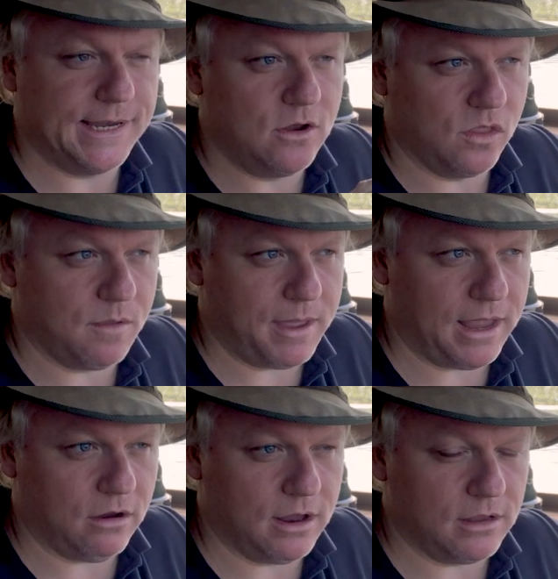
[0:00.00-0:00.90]
and not the
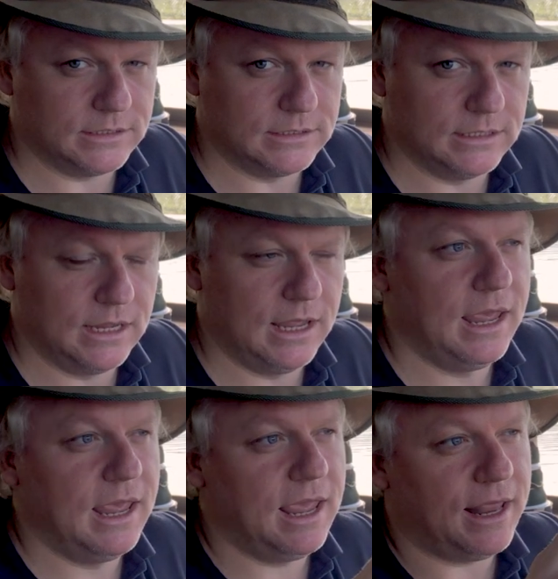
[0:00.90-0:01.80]
background.
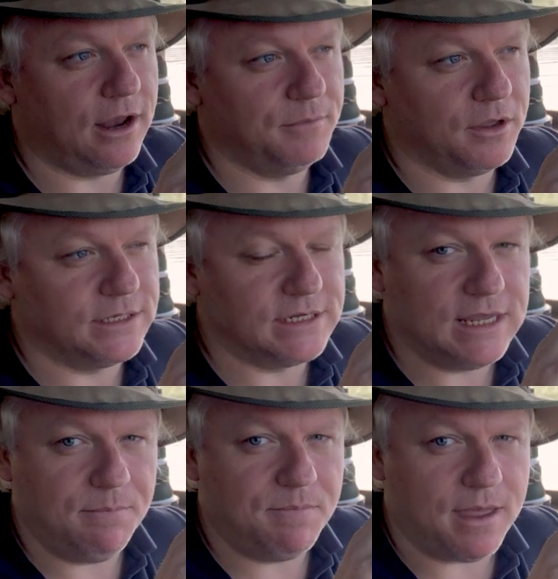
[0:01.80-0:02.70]
And I'm going to
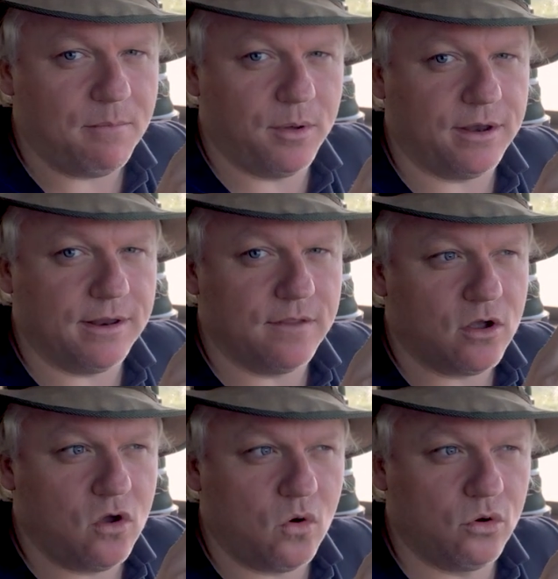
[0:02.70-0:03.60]
keep that bird in the
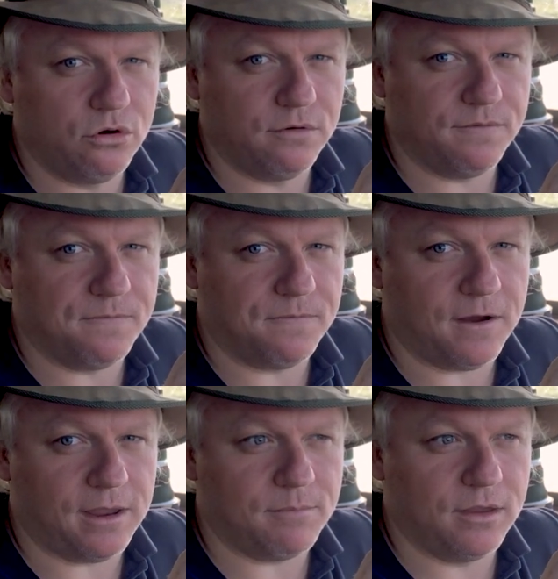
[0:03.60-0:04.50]
corner of the
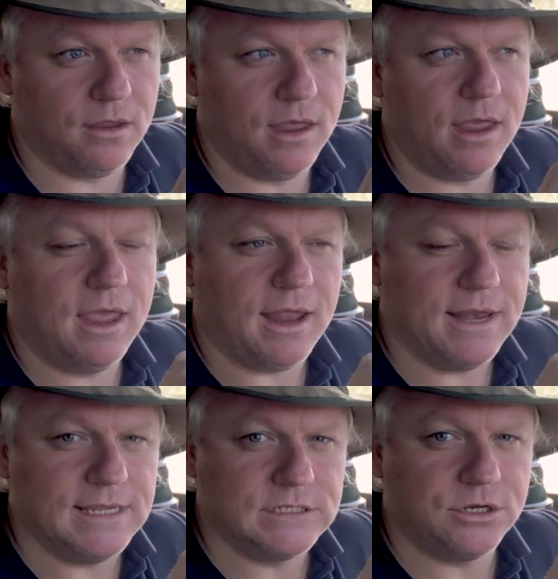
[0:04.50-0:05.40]
frame.
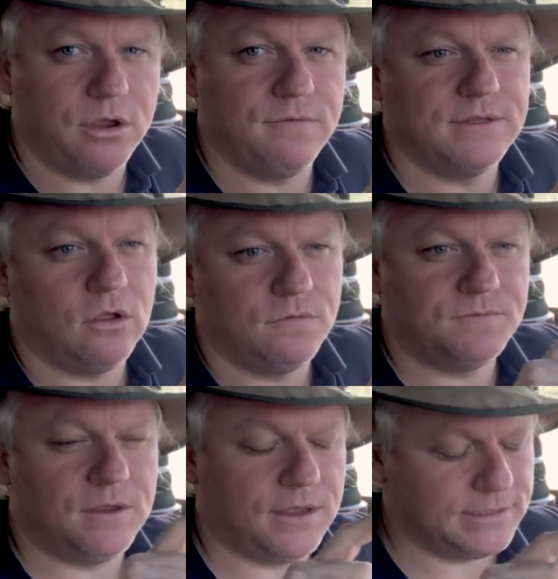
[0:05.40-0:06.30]
And he's going to
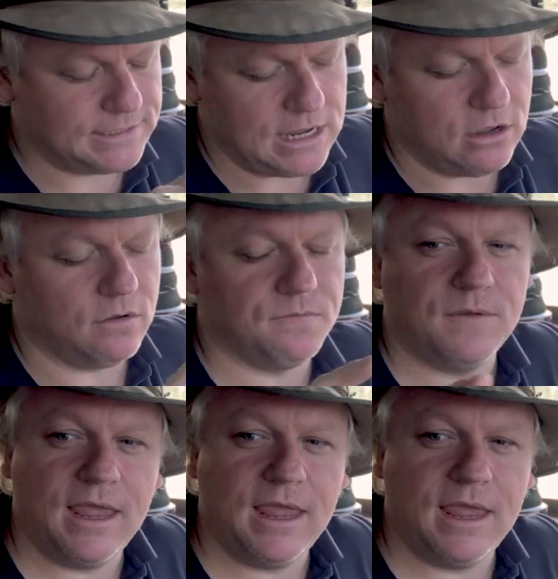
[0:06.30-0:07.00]
off, uh, take off